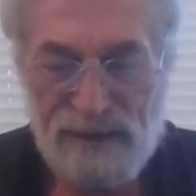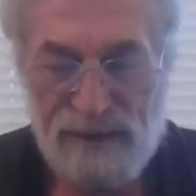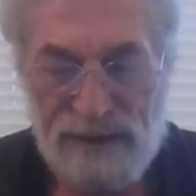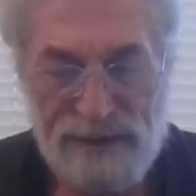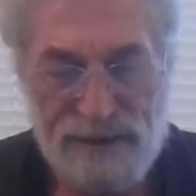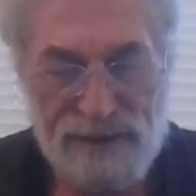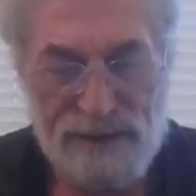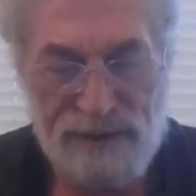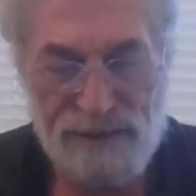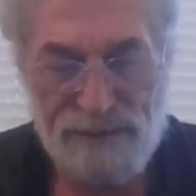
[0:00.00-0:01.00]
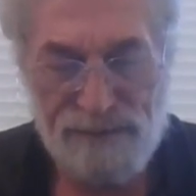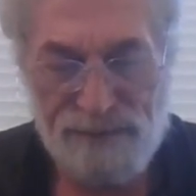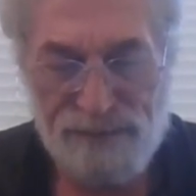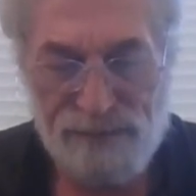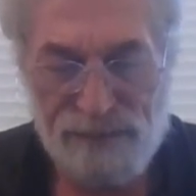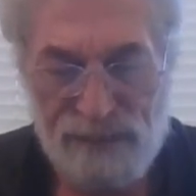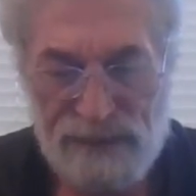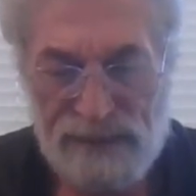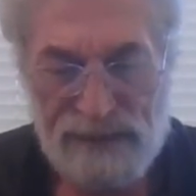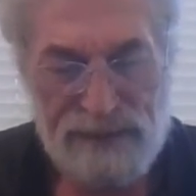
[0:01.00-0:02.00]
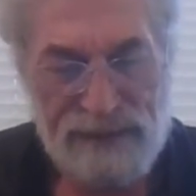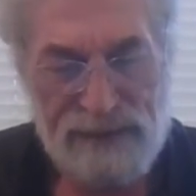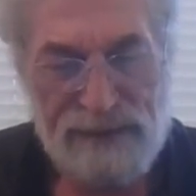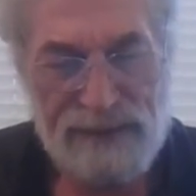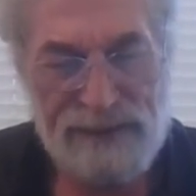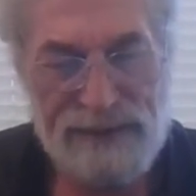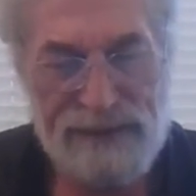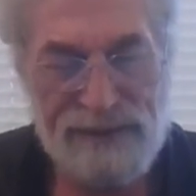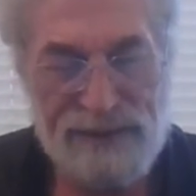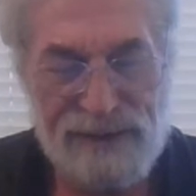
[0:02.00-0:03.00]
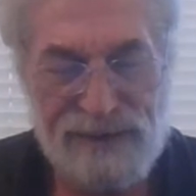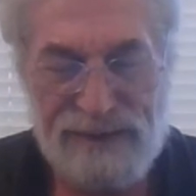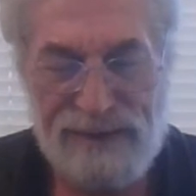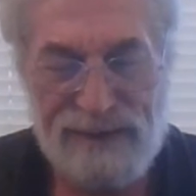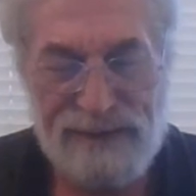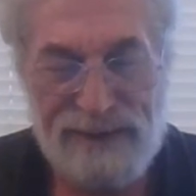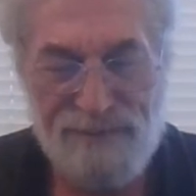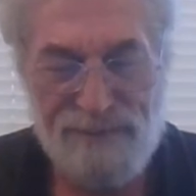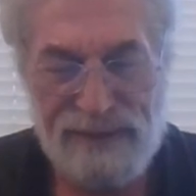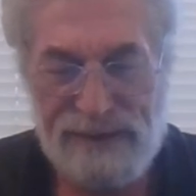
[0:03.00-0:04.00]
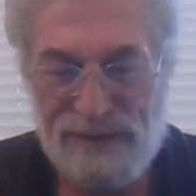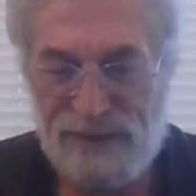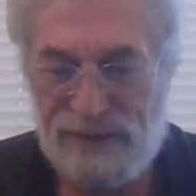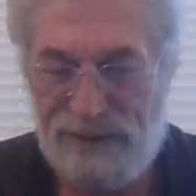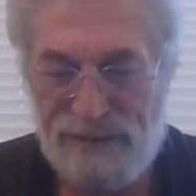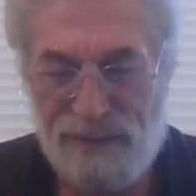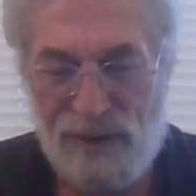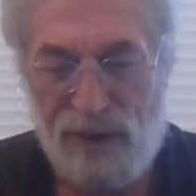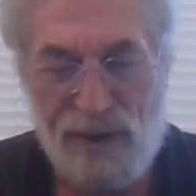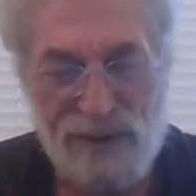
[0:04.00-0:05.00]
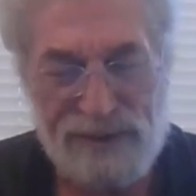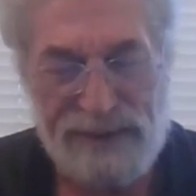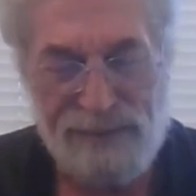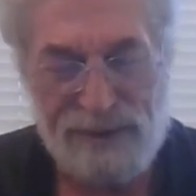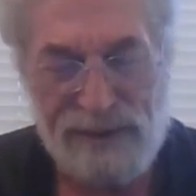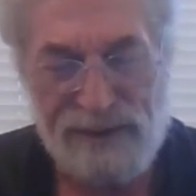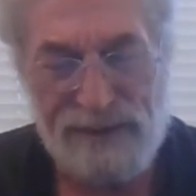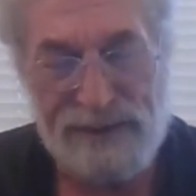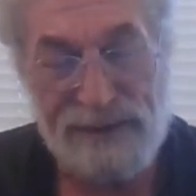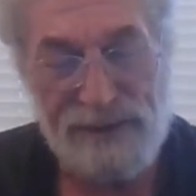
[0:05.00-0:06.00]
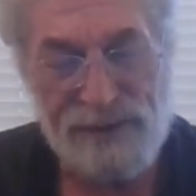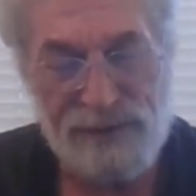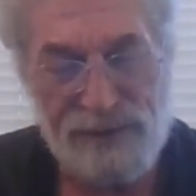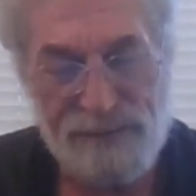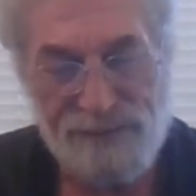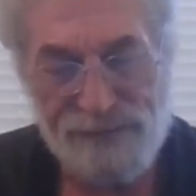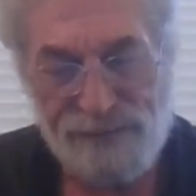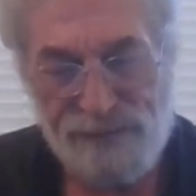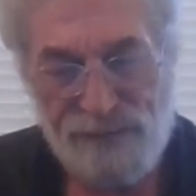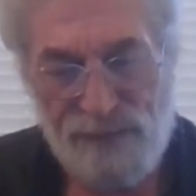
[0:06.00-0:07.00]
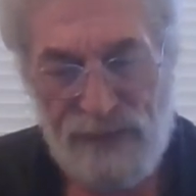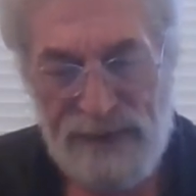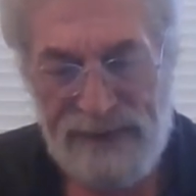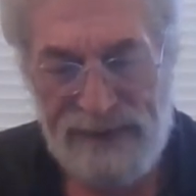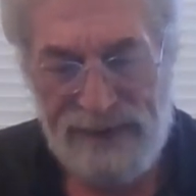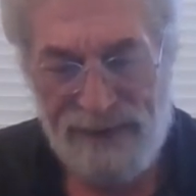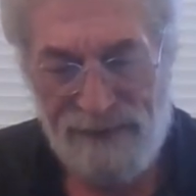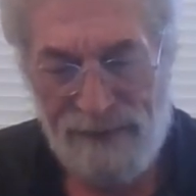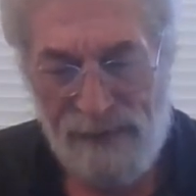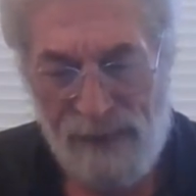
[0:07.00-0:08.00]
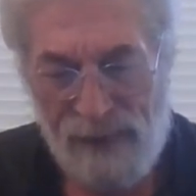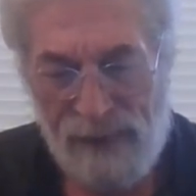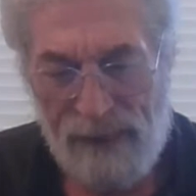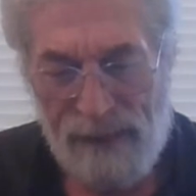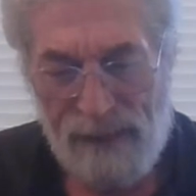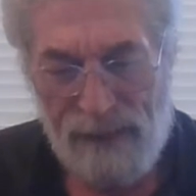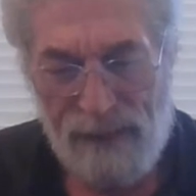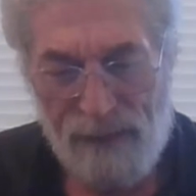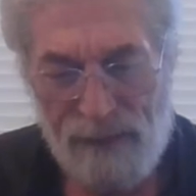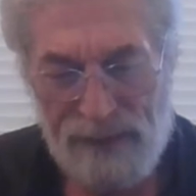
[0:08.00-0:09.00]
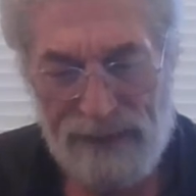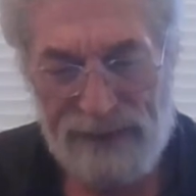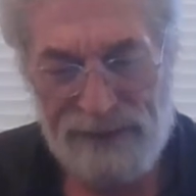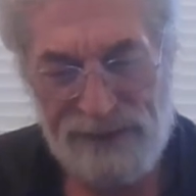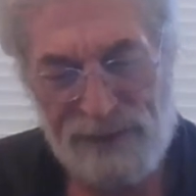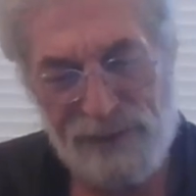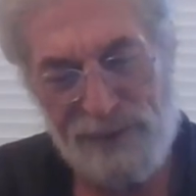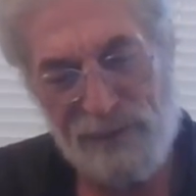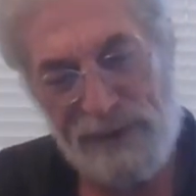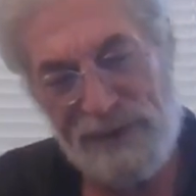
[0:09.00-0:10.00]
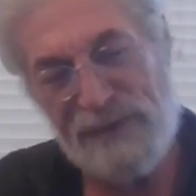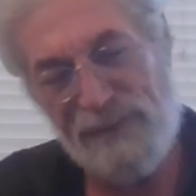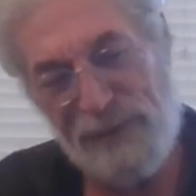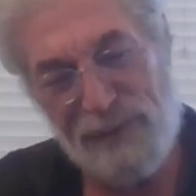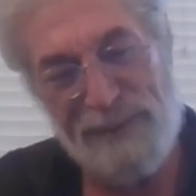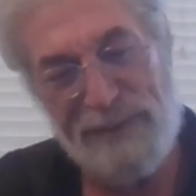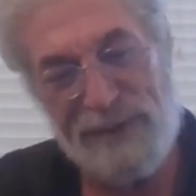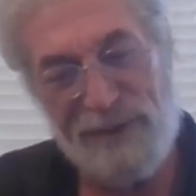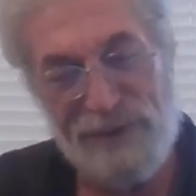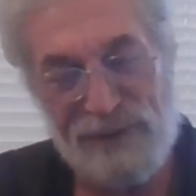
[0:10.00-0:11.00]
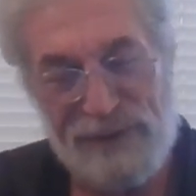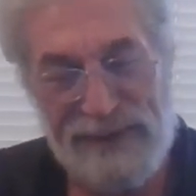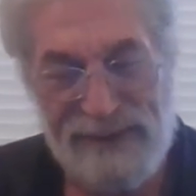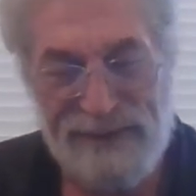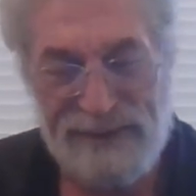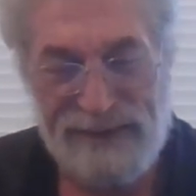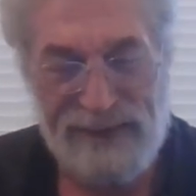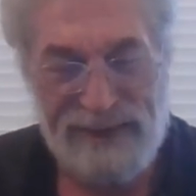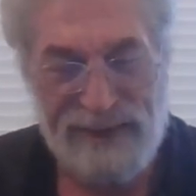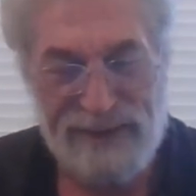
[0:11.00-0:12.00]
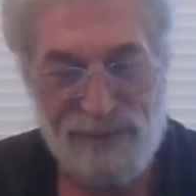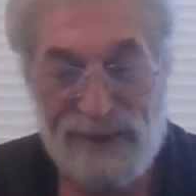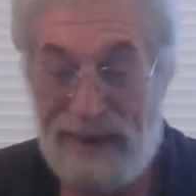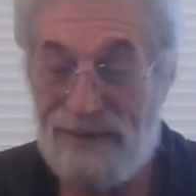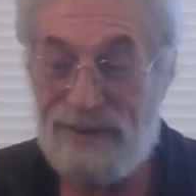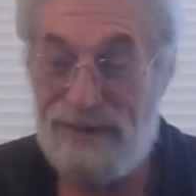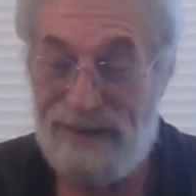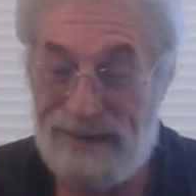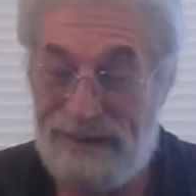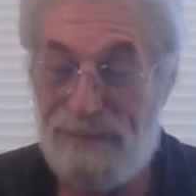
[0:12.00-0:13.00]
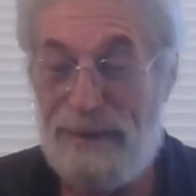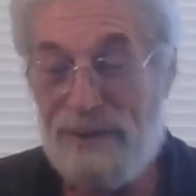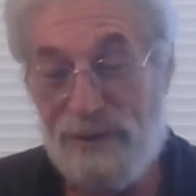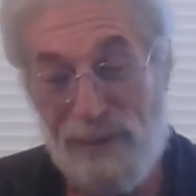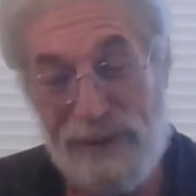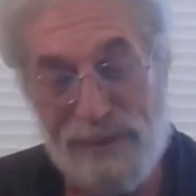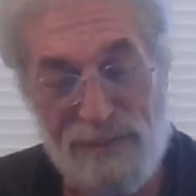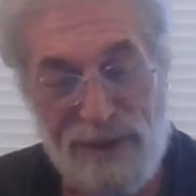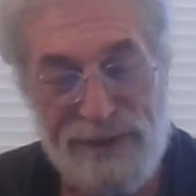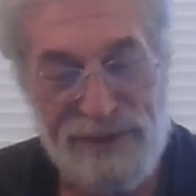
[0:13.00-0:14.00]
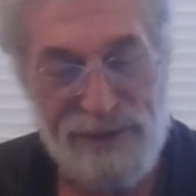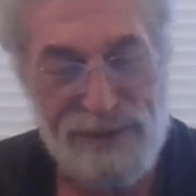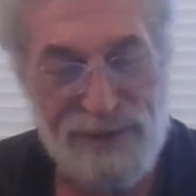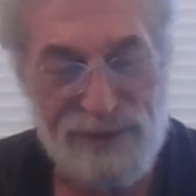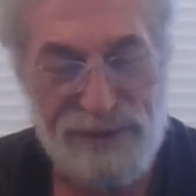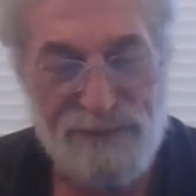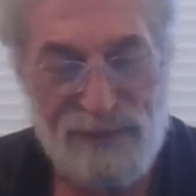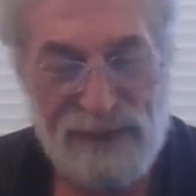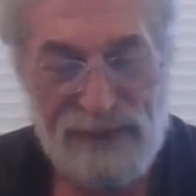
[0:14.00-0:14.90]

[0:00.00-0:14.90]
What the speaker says: All right, so like I said here, it says, it's good for all types of lung conditions. Now, like I said, certain ones, if you rub it on your skin, you can't get a rash. It depends on which mullein you're using.